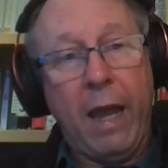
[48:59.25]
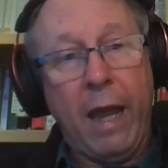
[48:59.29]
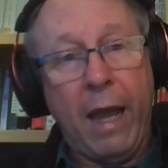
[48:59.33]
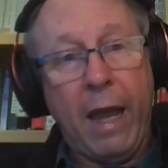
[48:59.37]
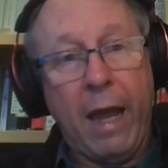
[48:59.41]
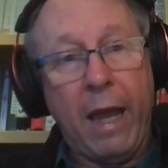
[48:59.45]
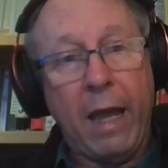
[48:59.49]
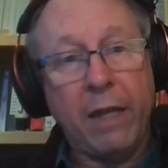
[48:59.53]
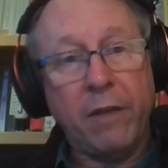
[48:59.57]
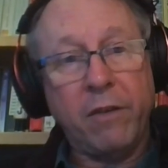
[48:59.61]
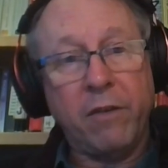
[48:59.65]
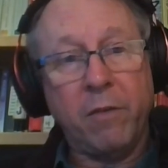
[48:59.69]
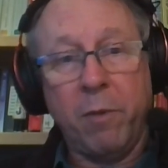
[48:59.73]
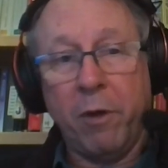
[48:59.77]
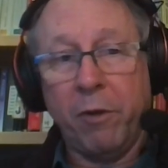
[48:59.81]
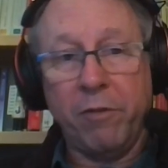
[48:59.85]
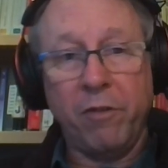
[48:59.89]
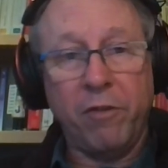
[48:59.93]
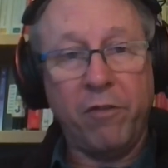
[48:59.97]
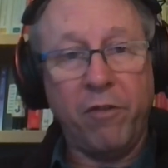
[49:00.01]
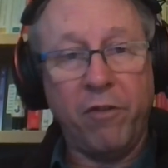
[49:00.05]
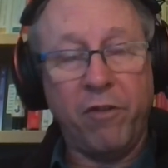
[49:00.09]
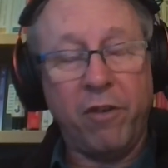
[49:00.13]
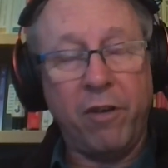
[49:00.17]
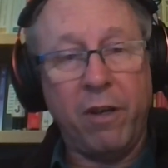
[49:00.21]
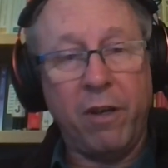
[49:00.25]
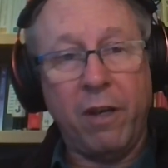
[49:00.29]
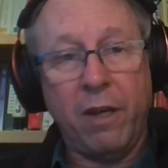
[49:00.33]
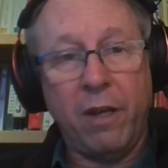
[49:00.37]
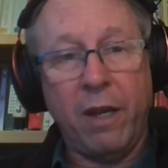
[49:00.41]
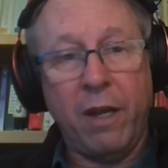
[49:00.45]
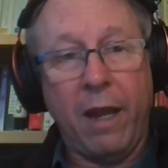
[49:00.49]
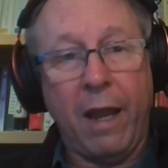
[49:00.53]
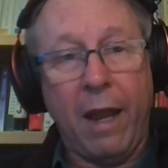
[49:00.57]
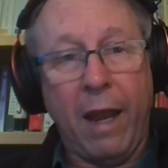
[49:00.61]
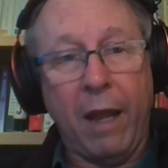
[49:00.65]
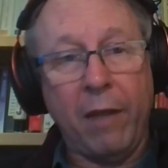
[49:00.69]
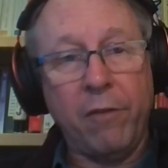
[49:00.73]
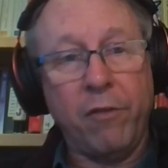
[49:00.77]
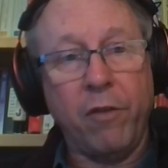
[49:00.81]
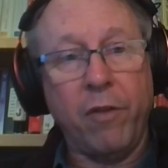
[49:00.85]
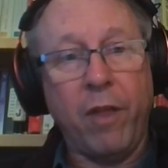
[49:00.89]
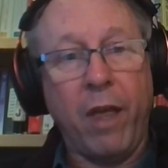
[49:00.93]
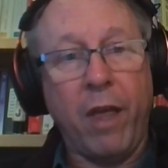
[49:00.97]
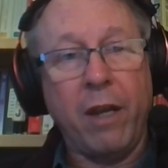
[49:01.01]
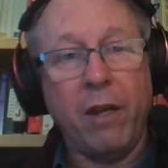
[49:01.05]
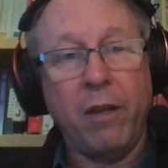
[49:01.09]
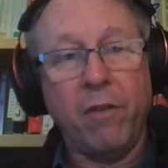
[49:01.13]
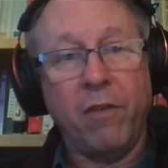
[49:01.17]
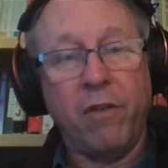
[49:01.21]
and to be able to just answer
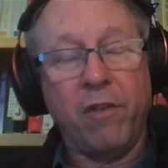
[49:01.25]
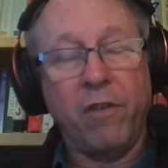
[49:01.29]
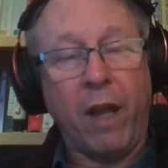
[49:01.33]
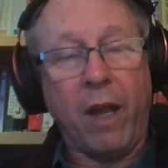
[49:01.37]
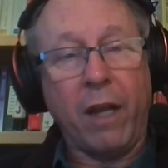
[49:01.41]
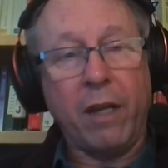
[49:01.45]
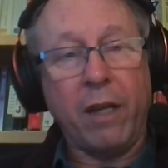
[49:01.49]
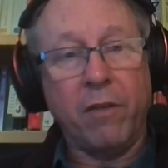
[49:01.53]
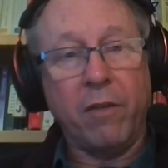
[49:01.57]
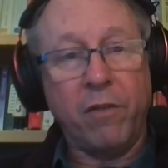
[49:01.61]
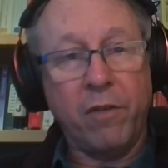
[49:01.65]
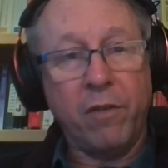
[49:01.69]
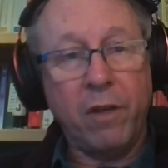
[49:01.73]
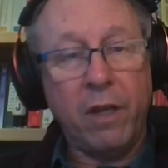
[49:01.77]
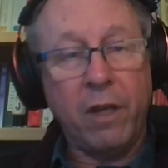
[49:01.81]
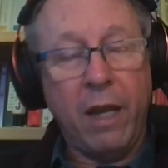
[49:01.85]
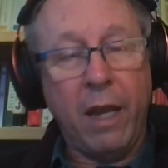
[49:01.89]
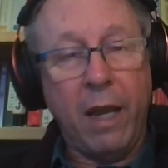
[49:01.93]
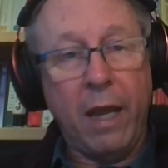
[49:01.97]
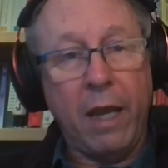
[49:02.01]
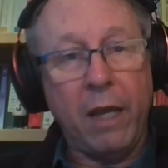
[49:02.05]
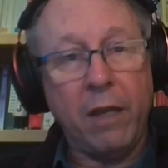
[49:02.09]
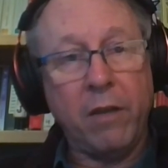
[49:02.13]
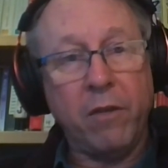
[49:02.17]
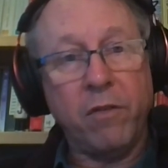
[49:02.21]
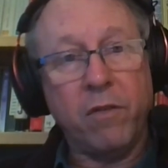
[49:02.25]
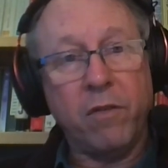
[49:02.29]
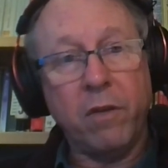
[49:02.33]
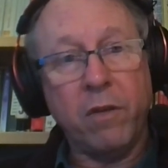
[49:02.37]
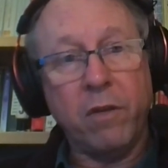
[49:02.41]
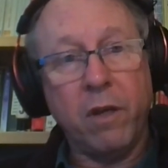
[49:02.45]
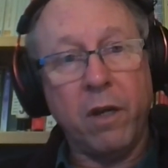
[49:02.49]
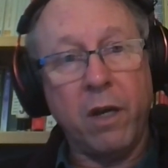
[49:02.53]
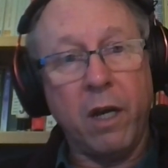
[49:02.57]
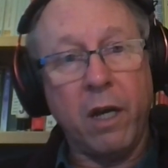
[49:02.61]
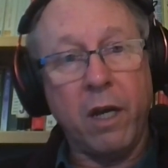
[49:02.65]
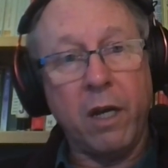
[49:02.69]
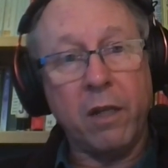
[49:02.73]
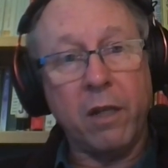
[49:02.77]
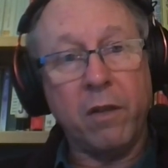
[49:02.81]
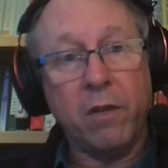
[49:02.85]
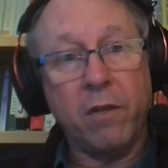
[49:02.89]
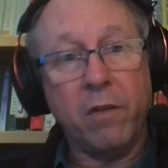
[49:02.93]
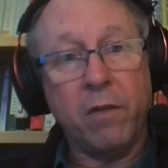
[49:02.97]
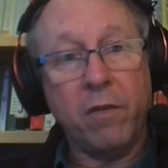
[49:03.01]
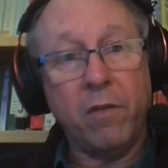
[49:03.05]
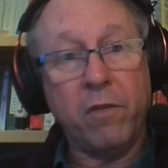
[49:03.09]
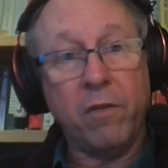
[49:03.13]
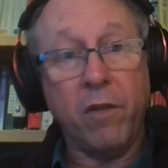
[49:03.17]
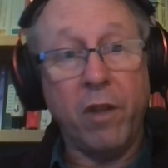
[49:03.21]
that in seconds and uh,
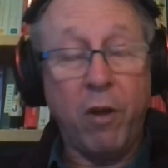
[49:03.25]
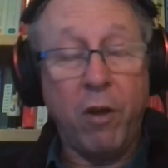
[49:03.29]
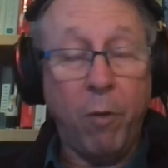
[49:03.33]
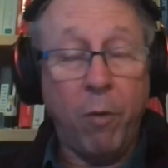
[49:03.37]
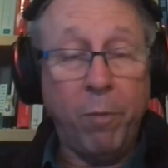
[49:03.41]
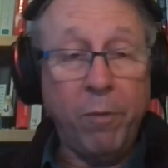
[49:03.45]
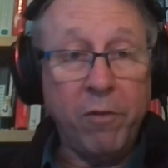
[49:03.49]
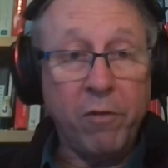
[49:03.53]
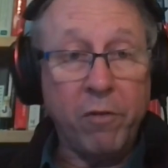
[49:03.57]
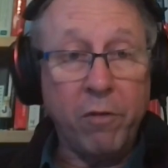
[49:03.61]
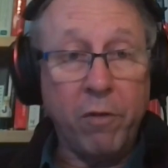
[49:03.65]
so they open